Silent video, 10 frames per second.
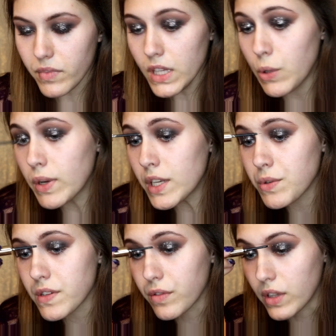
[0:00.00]
You can use
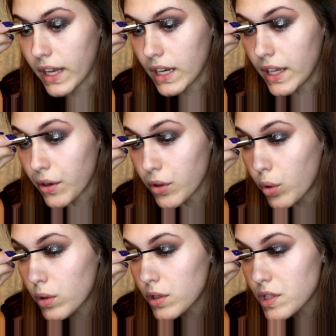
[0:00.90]
it for like an inner
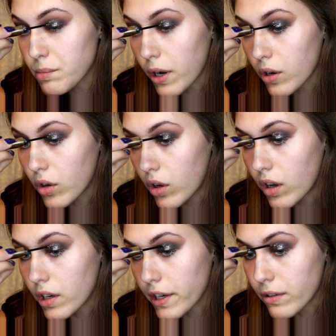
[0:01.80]
corner sparkle,
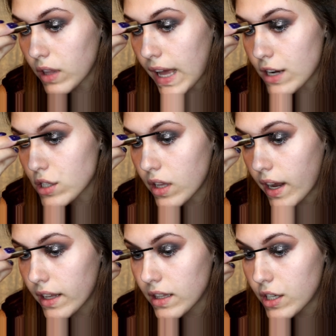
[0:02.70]
under your lash
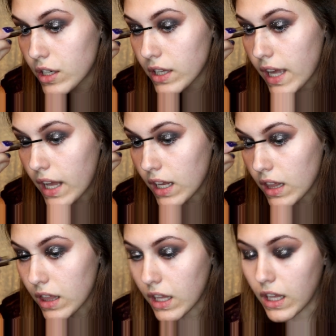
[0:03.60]
line, literally
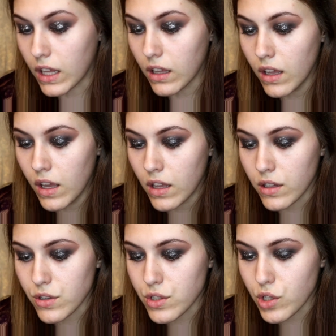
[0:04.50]
anything.
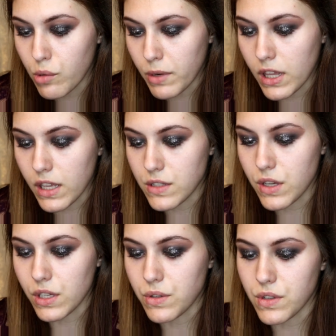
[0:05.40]
There's so many things you
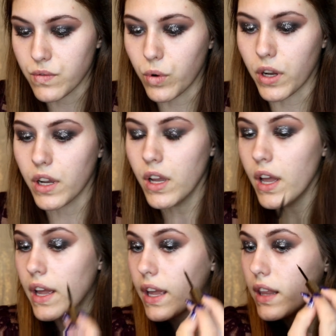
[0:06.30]
can use this for.
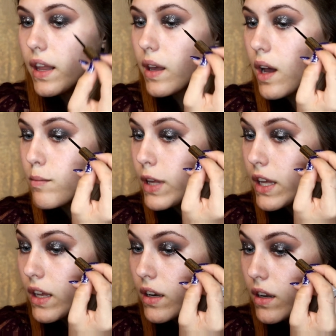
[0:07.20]
And they come
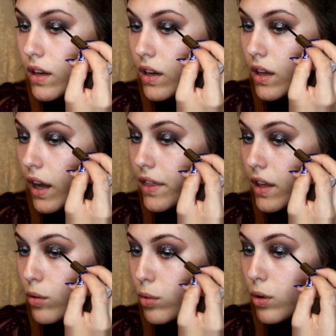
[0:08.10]
in, I
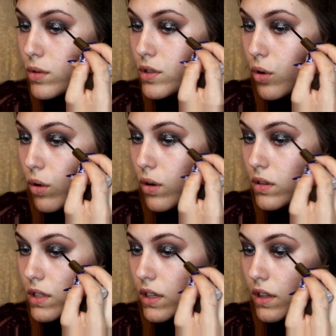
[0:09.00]
think, rose
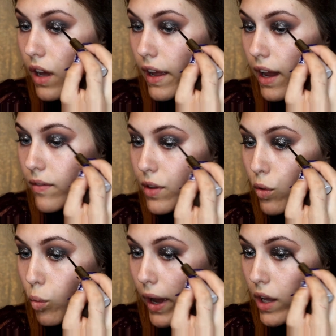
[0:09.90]
gold. I have their
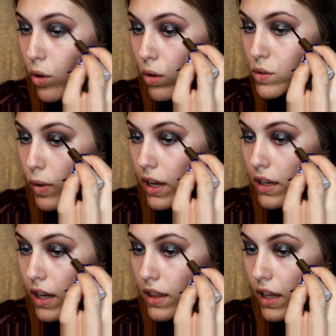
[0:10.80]
white gold one,
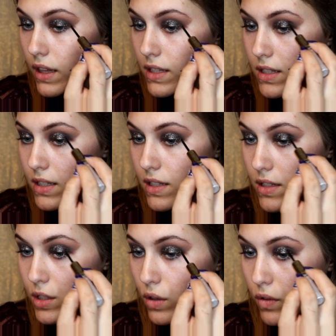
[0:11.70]
and then this is the
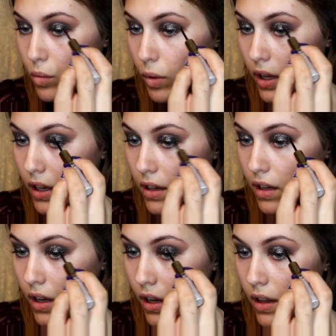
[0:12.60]
silver one.
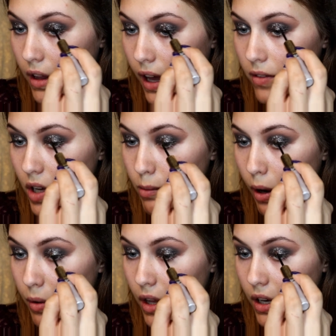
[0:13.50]
They haven't come
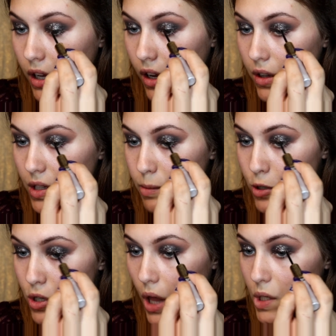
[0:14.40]
out with any other
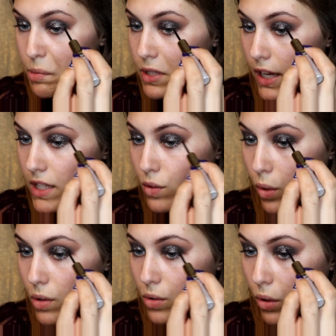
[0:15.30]
special colors besides the
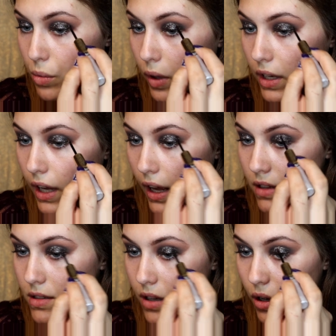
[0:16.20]
rose gold one
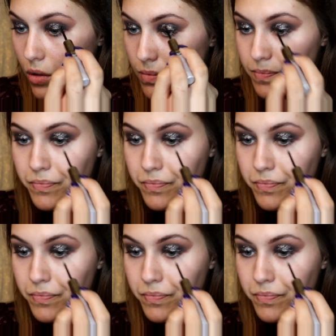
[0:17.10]
yet, so